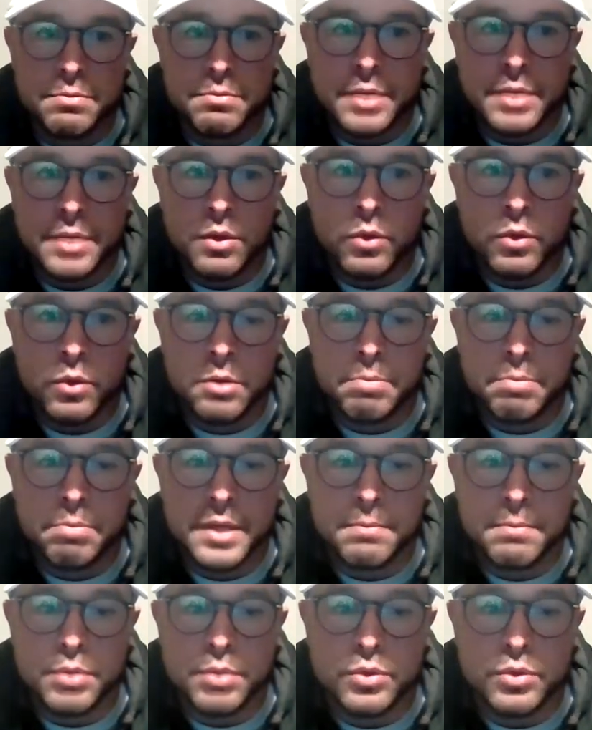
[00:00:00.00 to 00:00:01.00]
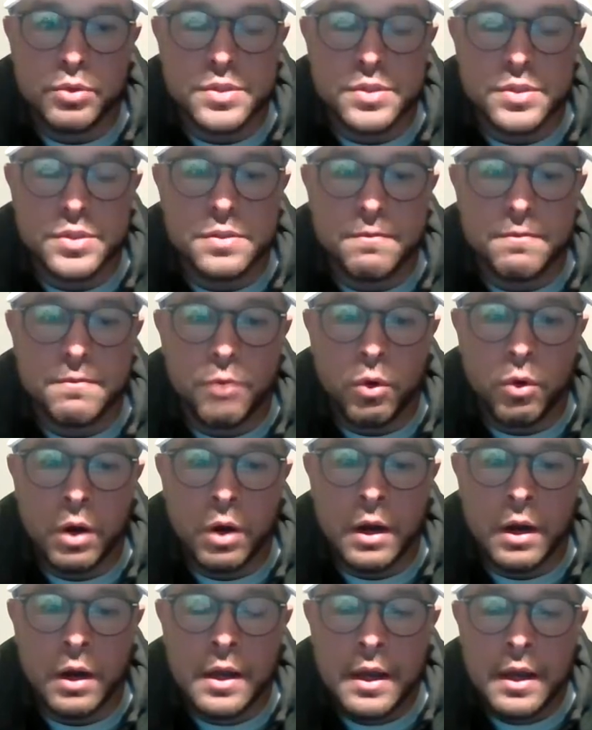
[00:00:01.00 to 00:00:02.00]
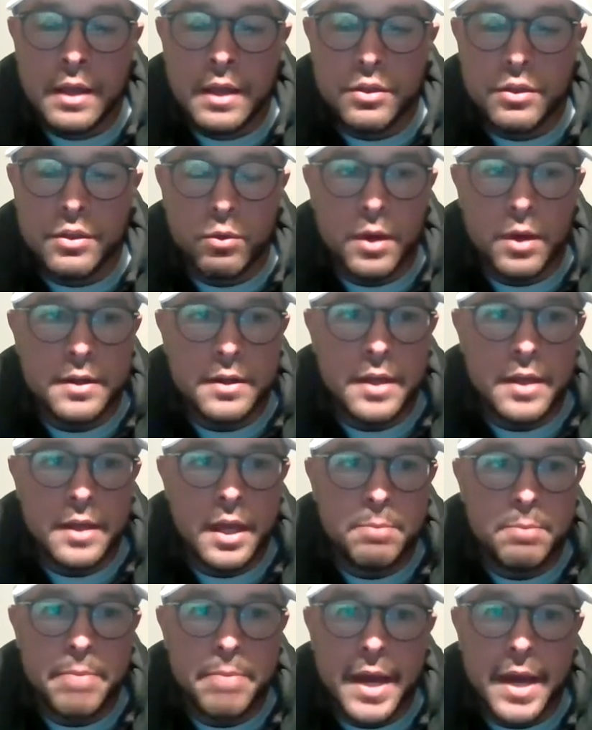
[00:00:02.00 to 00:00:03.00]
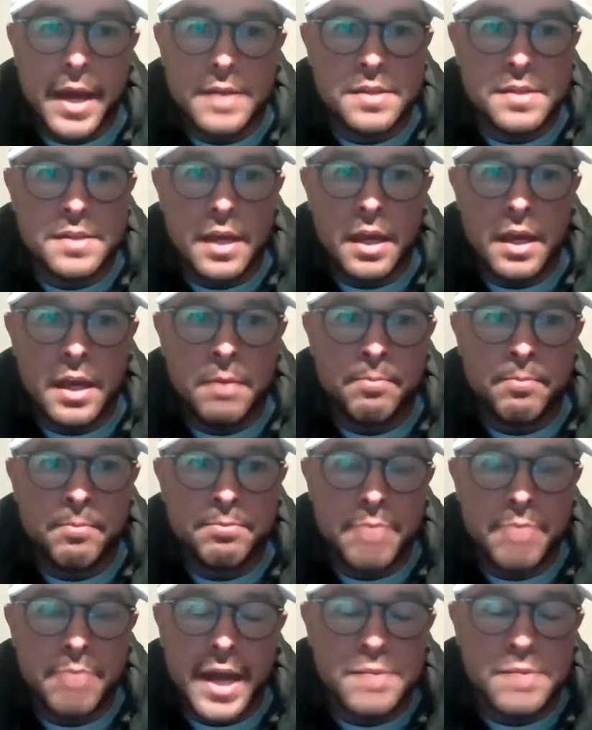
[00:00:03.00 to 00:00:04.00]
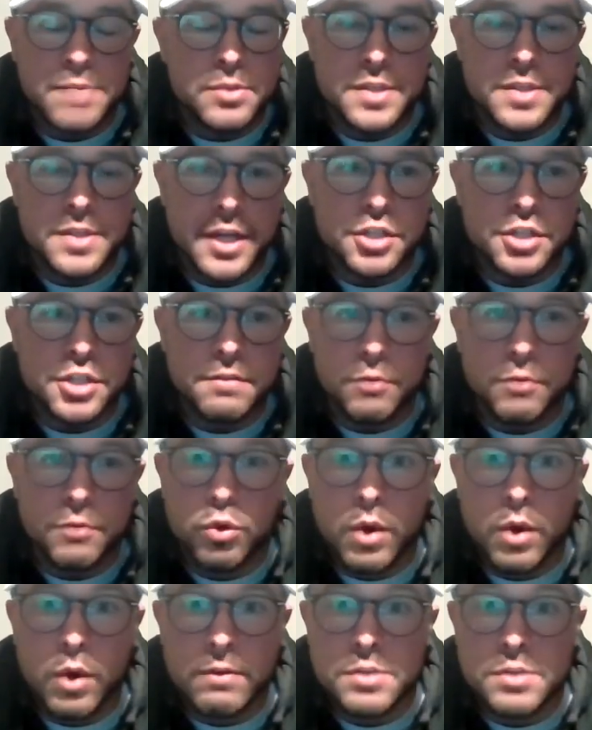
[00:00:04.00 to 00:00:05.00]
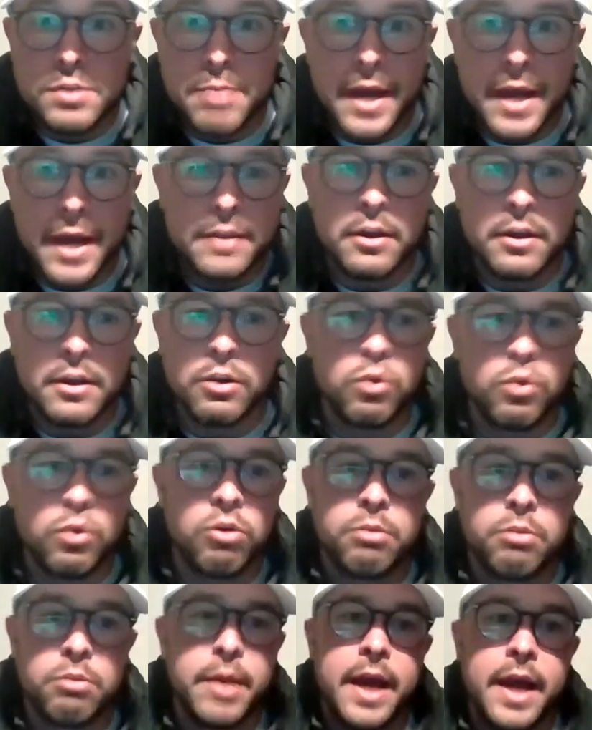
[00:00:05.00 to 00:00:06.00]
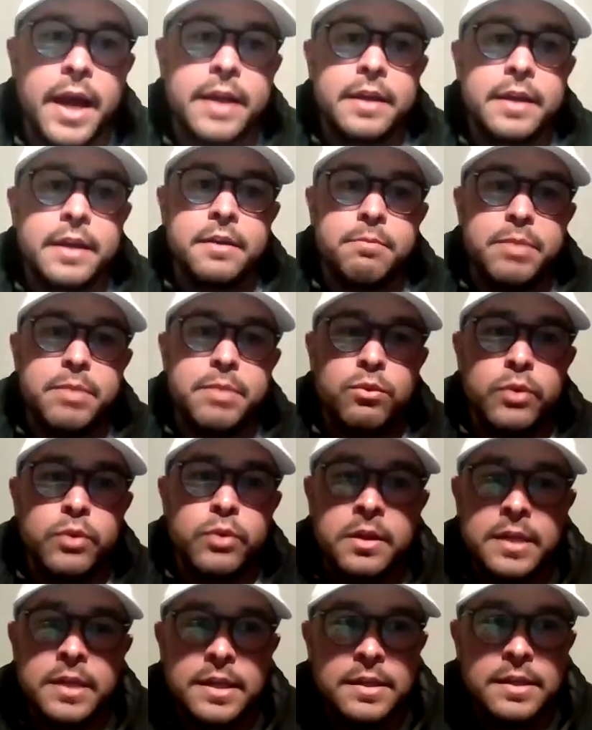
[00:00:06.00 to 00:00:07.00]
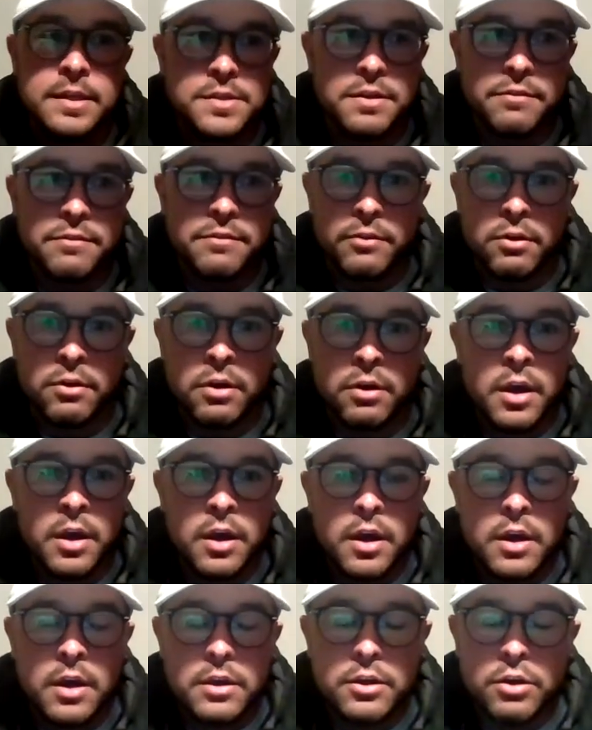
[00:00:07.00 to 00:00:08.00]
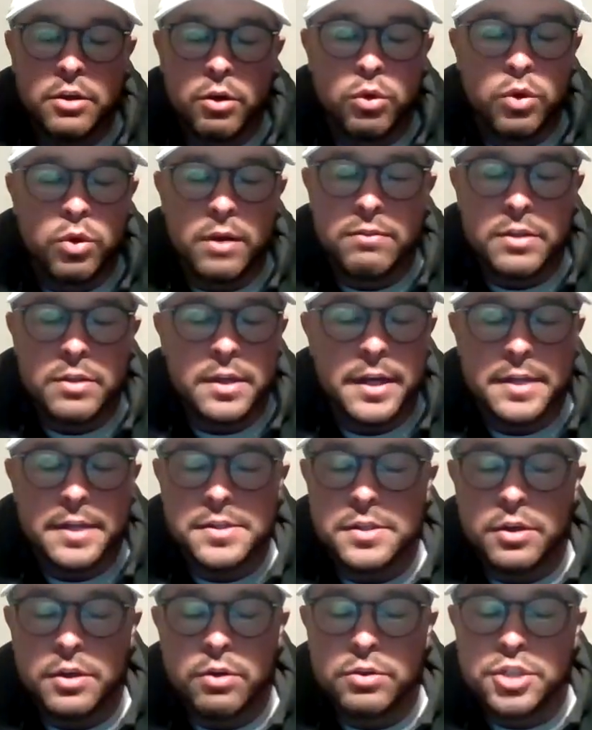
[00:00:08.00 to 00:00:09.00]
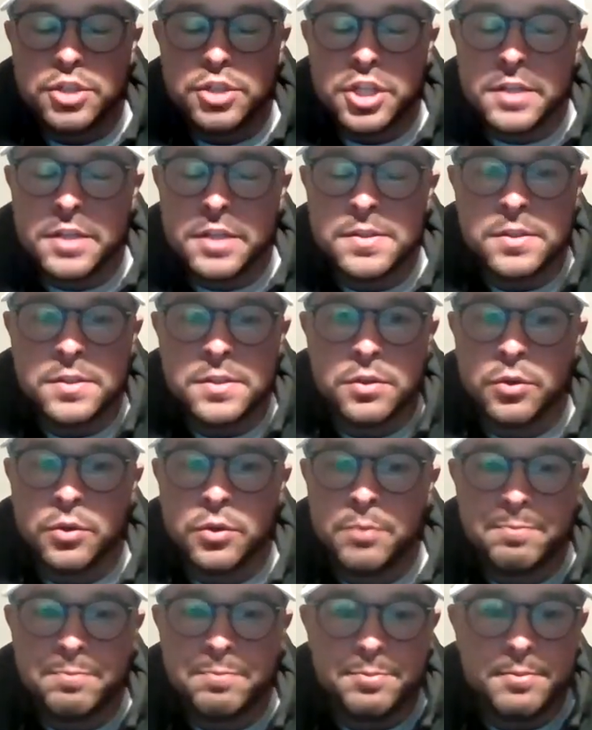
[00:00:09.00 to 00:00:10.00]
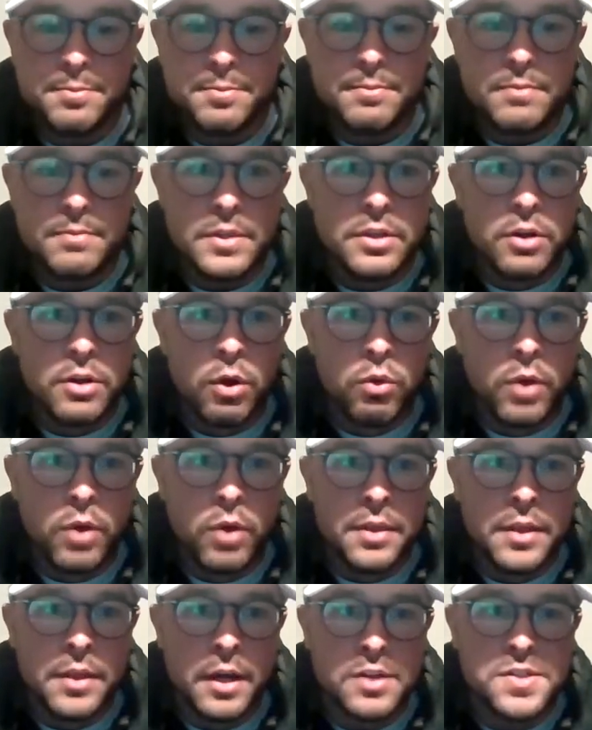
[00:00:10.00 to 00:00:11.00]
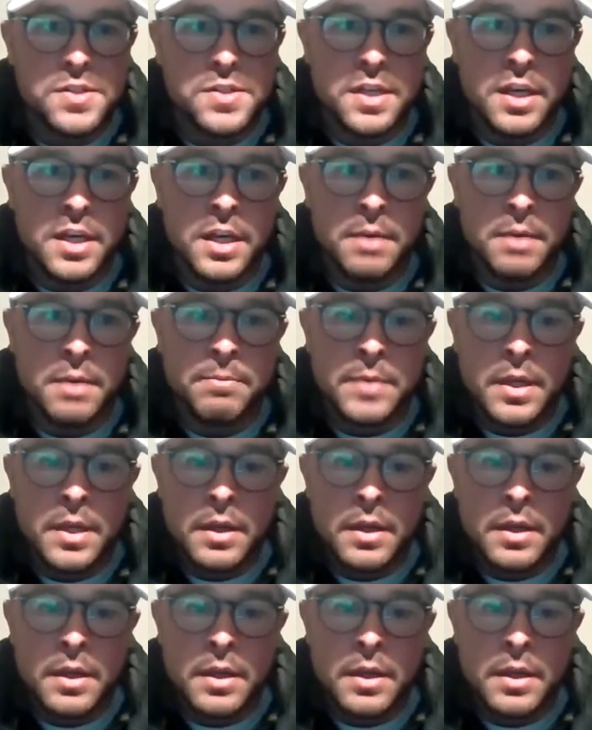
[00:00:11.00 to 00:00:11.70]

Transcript: It'd be a real big boost for the run game, pass protection for whoever's back there, quarterback. And it'd be real easy for, whoever the next coach is to, run their scheme.